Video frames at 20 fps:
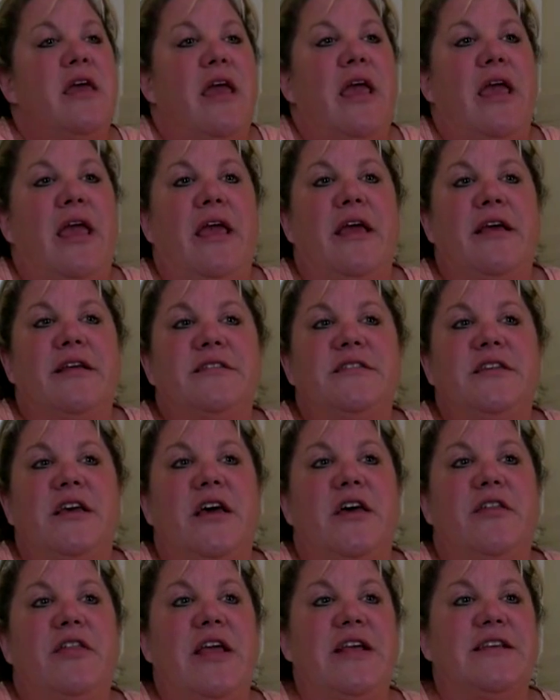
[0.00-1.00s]
And
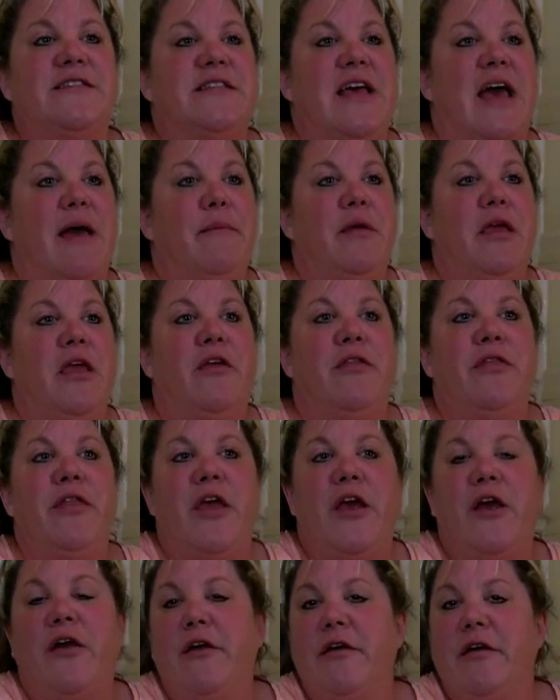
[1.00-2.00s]
they sat me in
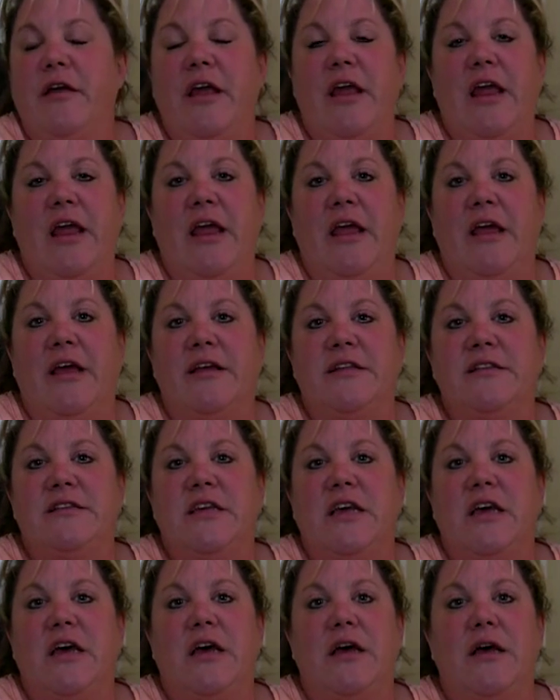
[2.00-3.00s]
there, and
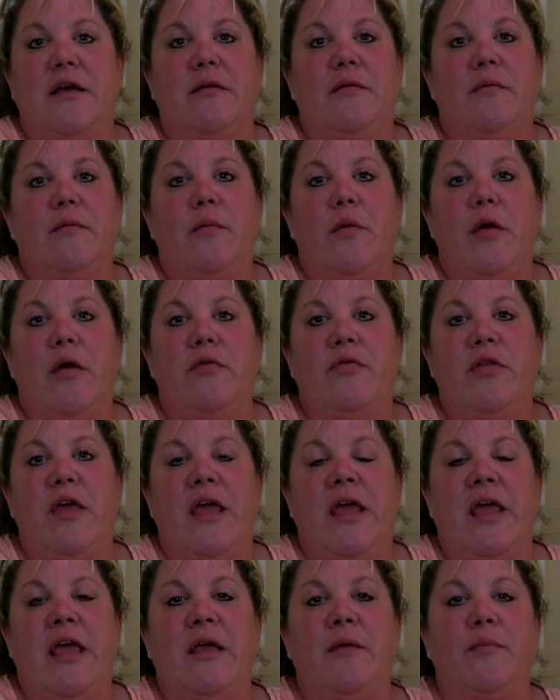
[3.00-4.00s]

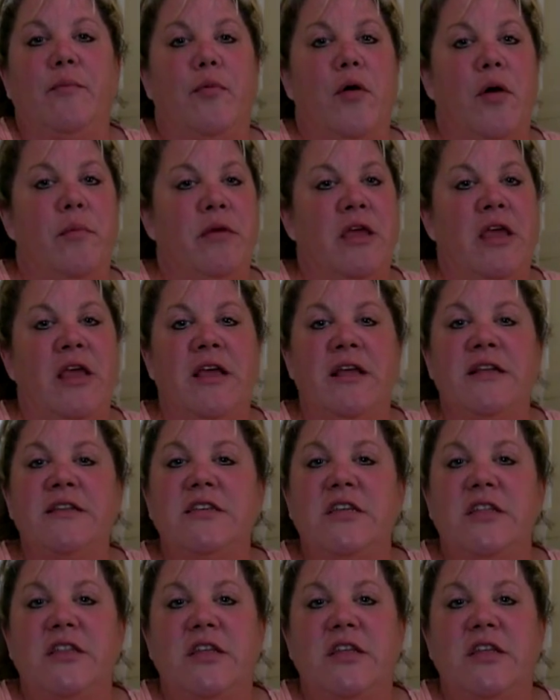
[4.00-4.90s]
they put me into